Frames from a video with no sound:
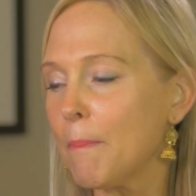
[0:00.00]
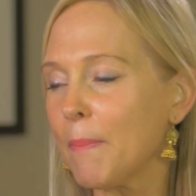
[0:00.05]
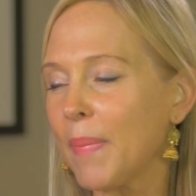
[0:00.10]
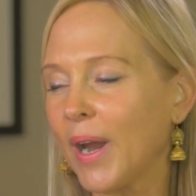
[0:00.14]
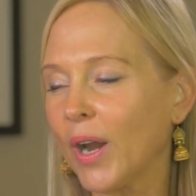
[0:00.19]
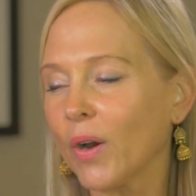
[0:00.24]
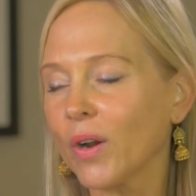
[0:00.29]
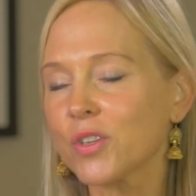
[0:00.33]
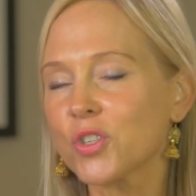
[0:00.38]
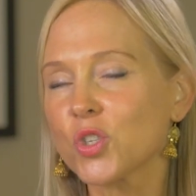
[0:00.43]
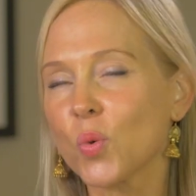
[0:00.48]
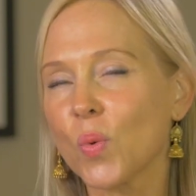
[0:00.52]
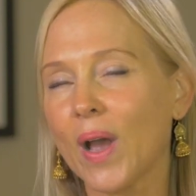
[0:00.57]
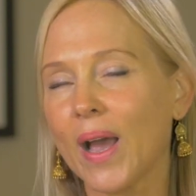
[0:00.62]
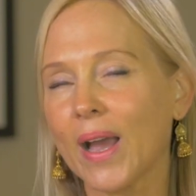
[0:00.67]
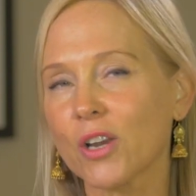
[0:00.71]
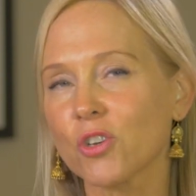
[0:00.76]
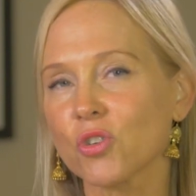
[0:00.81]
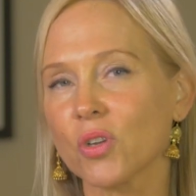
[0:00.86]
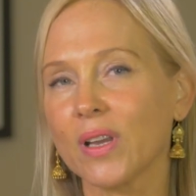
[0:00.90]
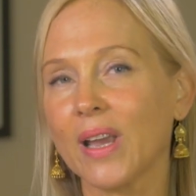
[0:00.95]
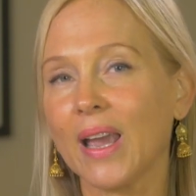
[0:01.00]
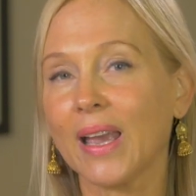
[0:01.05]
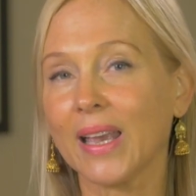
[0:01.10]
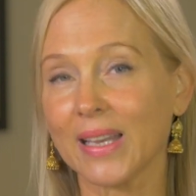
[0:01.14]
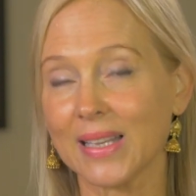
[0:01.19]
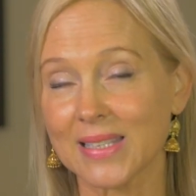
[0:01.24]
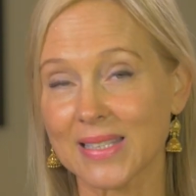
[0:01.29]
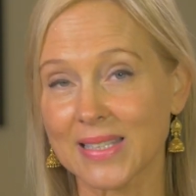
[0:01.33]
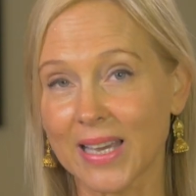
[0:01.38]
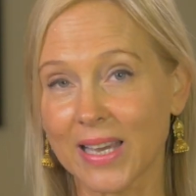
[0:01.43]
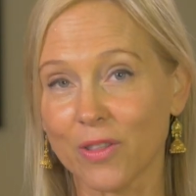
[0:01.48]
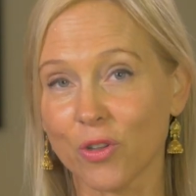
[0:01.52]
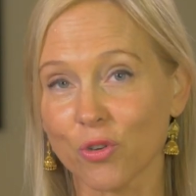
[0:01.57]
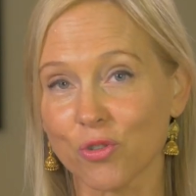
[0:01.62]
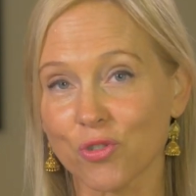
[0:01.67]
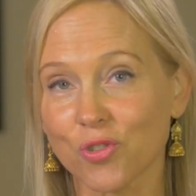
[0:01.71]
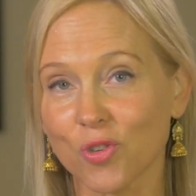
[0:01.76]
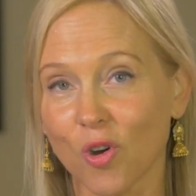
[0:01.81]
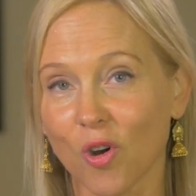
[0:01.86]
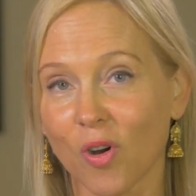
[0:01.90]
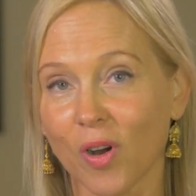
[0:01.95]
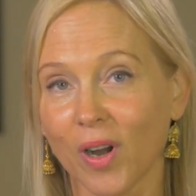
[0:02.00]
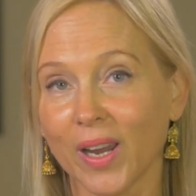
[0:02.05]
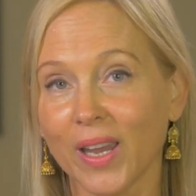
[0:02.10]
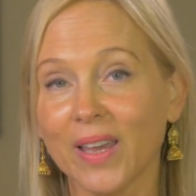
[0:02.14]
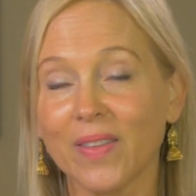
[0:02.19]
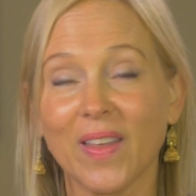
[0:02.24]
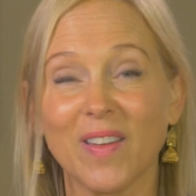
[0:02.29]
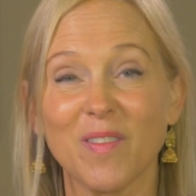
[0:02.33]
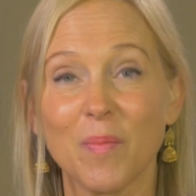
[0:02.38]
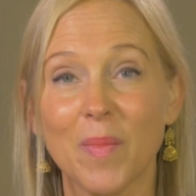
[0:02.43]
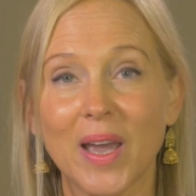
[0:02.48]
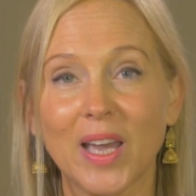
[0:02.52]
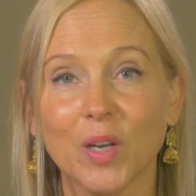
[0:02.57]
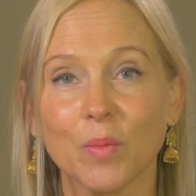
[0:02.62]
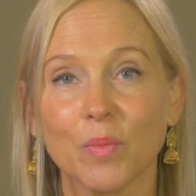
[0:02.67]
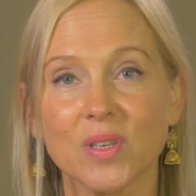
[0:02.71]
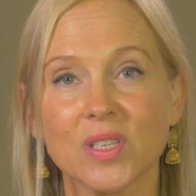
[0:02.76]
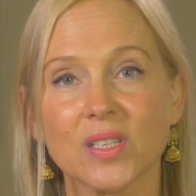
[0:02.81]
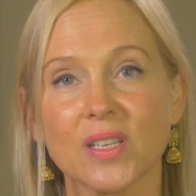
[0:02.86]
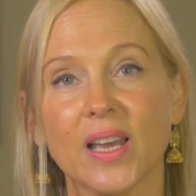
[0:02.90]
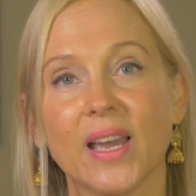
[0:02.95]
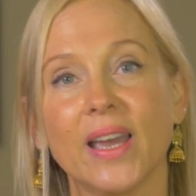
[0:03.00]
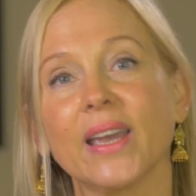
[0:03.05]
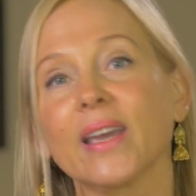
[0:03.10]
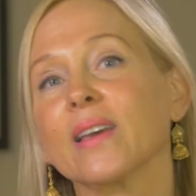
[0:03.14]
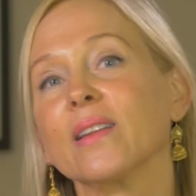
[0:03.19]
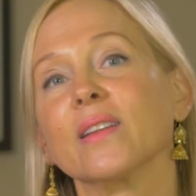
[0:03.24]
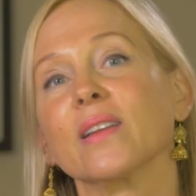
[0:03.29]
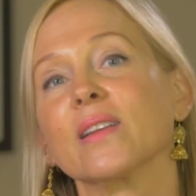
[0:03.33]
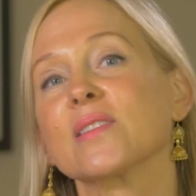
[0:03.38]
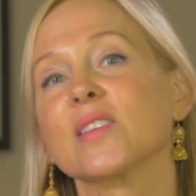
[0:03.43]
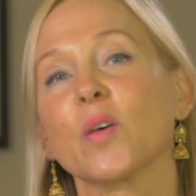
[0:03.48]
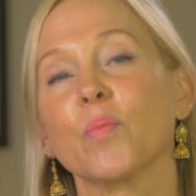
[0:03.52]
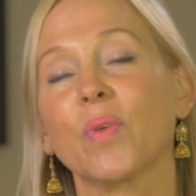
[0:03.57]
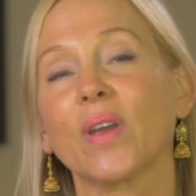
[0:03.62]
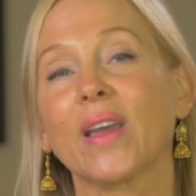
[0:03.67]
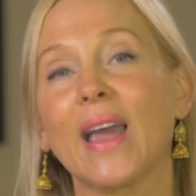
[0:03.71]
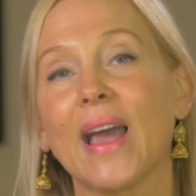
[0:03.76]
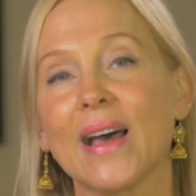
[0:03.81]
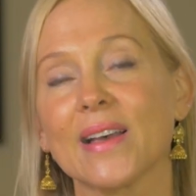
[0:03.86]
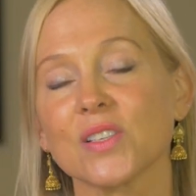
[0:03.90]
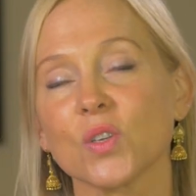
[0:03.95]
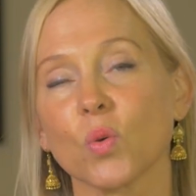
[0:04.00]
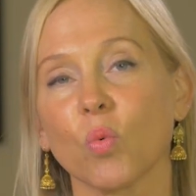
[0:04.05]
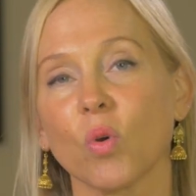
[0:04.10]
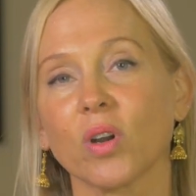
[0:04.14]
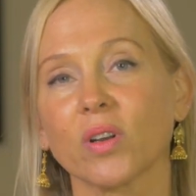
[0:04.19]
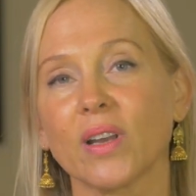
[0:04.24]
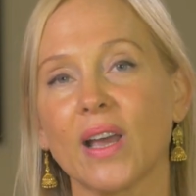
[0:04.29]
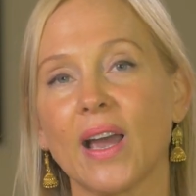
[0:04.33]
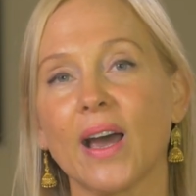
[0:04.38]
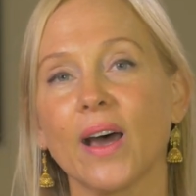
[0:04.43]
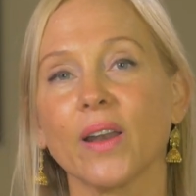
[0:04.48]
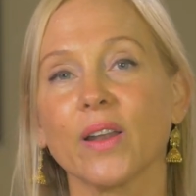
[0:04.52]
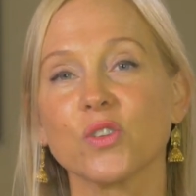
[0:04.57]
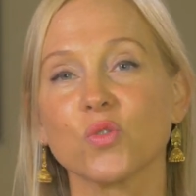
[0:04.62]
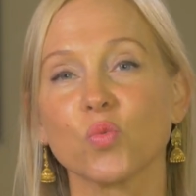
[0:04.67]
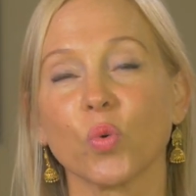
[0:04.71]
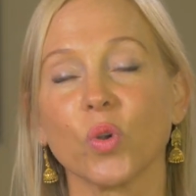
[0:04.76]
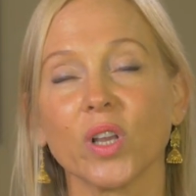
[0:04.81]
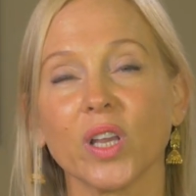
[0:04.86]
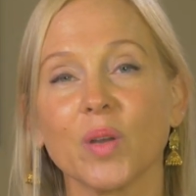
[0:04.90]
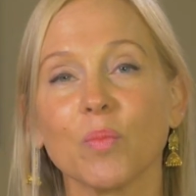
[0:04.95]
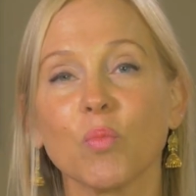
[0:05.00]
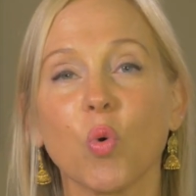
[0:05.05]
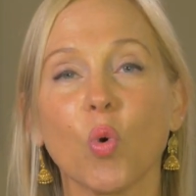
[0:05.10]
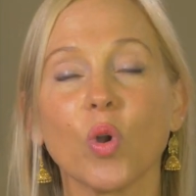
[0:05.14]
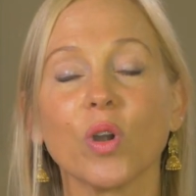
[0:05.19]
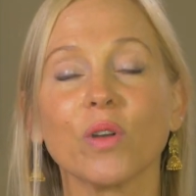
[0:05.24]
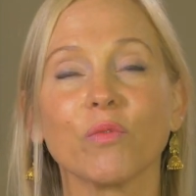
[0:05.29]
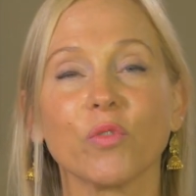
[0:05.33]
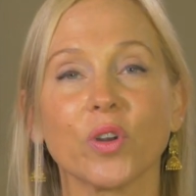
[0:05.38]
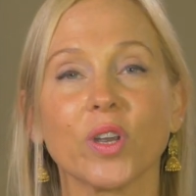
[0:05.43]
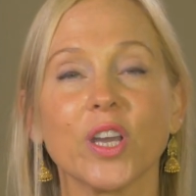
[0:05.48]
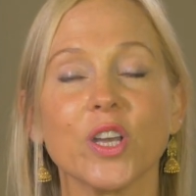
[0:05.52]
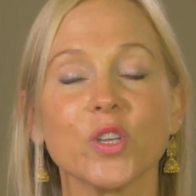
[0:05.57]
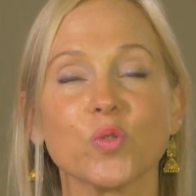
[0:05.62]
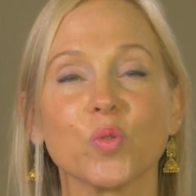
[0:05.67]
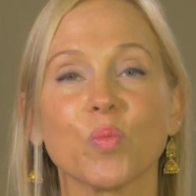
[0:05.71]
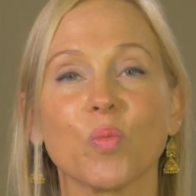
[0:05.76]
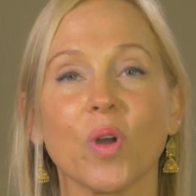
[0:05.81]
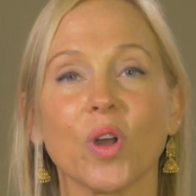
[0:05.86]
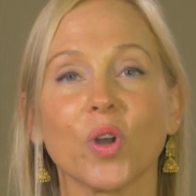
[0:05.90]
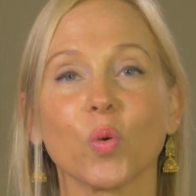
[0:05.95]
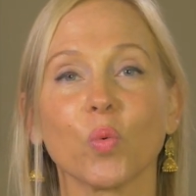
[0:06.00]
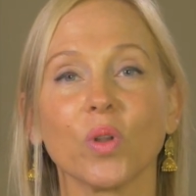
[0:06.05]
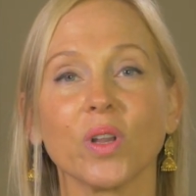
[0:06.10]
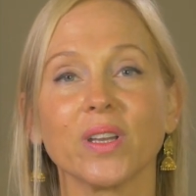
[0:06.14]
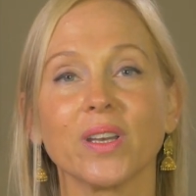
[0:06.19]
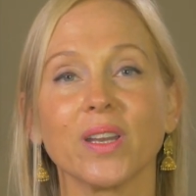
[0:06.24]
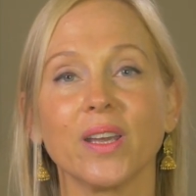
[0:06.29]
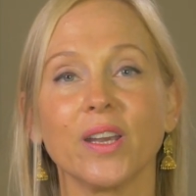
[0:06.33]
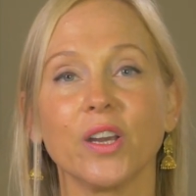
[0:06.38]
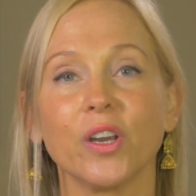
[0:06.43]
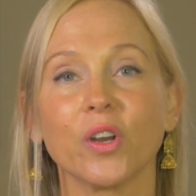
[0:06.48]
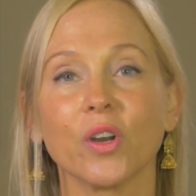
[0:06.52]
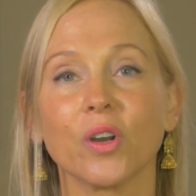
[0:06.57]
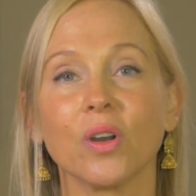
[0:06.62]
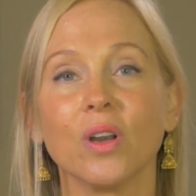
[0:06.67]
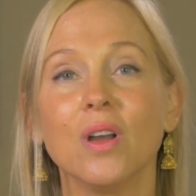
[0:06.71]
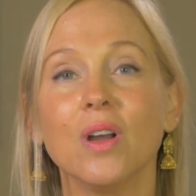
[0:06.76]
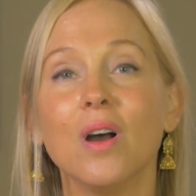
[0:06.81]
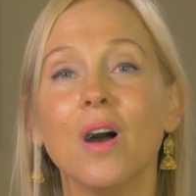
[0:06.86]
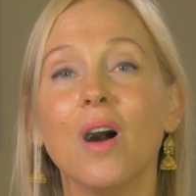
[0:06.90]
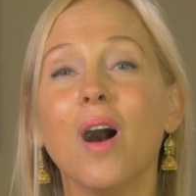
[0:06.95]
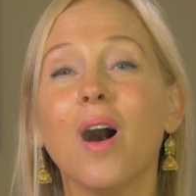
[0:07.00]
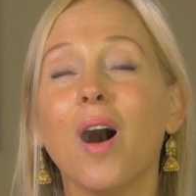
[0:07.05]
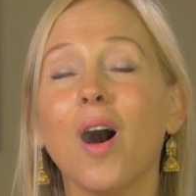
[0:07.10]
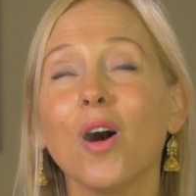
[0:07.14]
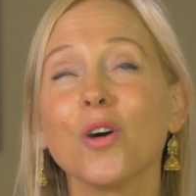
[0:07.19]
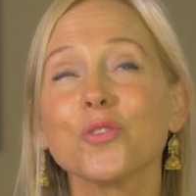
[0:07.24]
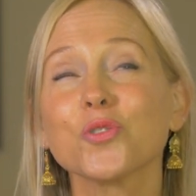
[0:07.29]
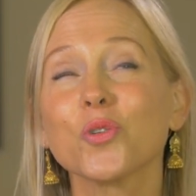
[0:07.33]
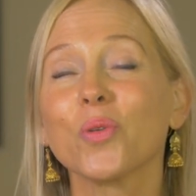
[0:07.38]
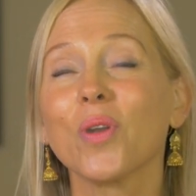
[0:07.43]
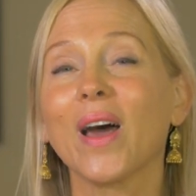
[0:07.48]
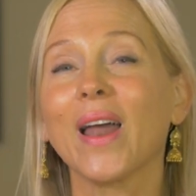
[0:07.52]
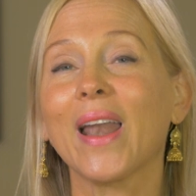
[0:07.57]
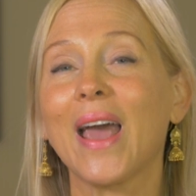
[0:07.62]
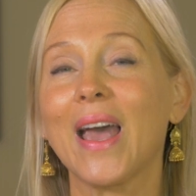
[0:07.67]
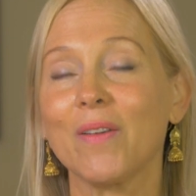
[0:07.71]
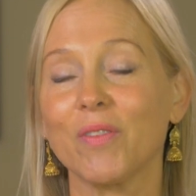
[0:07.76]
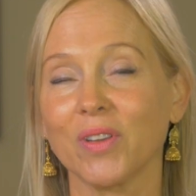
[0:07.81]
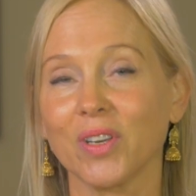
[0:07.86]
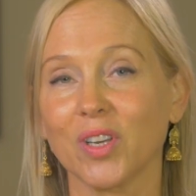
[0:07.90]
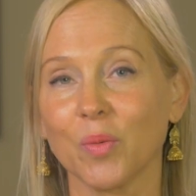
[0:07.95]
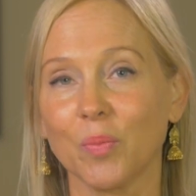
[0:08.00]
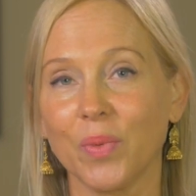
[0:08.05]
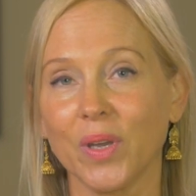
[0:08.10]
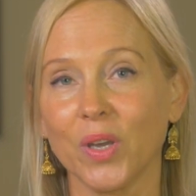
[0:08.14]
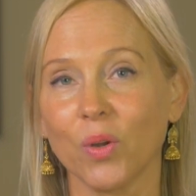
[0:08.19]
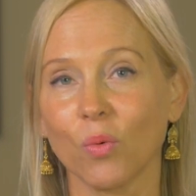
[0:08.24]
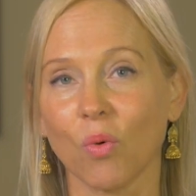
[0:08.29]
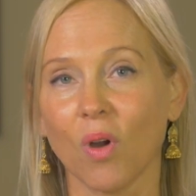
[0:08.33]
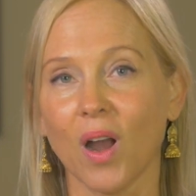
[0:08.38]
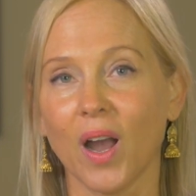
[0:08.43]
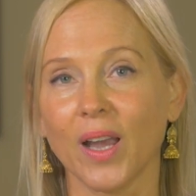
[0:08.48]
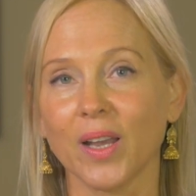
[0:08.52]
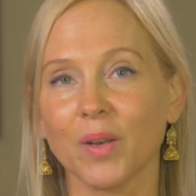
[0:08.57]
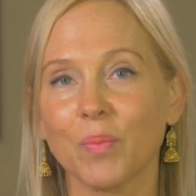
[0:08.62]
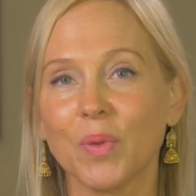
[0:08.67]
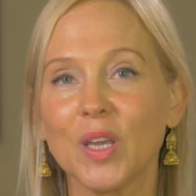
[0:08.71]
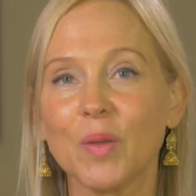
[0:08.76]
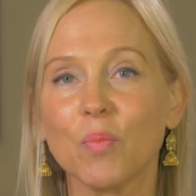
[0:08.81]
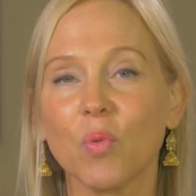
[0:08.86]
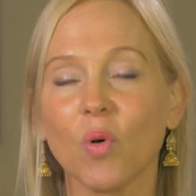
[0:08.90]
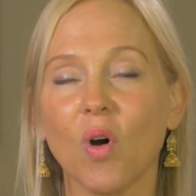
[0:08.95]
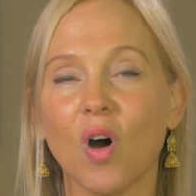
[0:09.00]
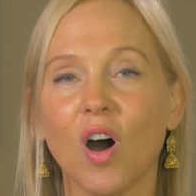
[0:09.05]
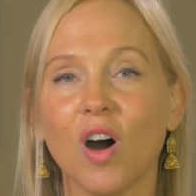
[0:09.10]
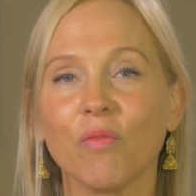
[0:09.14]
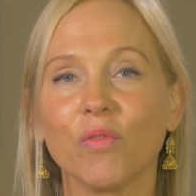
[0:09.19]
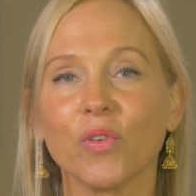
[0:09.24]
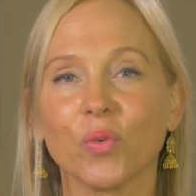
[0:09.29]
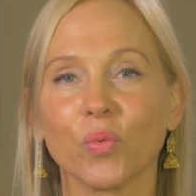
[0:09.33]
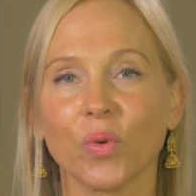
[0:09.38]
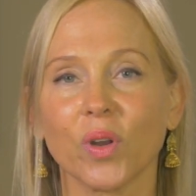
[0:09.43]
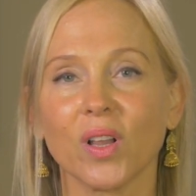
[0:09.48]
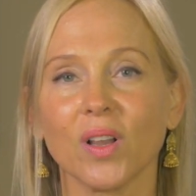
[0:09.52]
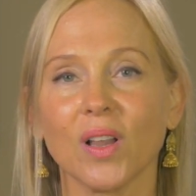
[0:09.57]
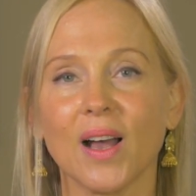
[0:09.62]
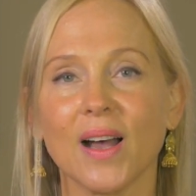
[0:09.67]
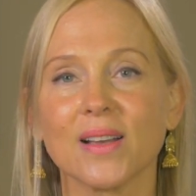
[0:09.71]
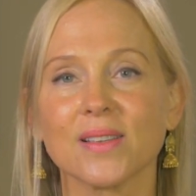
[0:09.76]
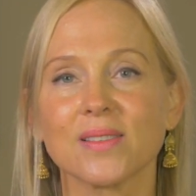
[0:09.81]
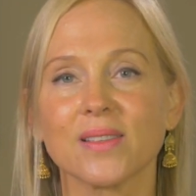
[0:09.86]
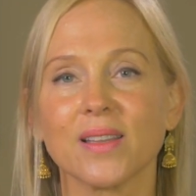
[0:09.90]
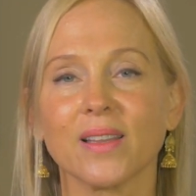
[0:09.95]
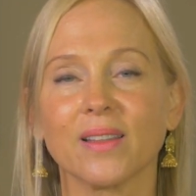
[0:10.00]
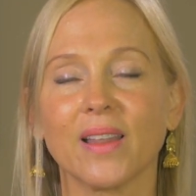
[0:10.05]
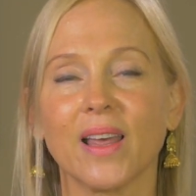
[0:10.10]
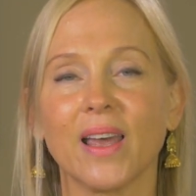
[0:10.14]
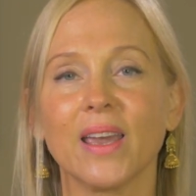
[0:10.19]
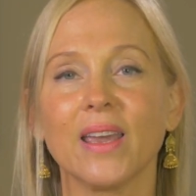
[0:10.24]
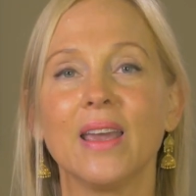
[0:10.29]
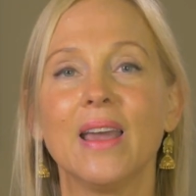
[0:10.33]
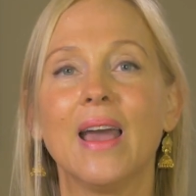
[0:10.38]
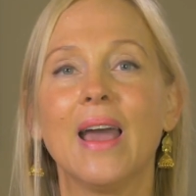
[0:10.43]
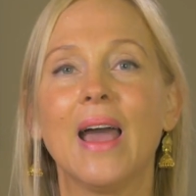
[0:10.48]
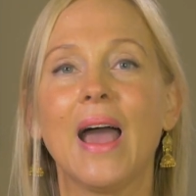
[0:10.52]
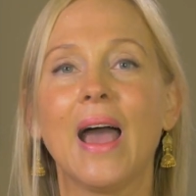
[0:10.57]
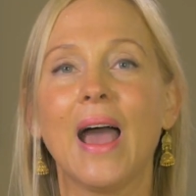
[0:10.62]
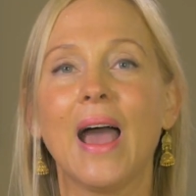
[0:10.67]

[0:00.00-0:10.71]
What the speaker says: Parents who actually can say they're sorry and they've made a mistake and that something hasn't worked out is really important for kids with Prader-Willi to hear. Also, not having to be right. People often realize that they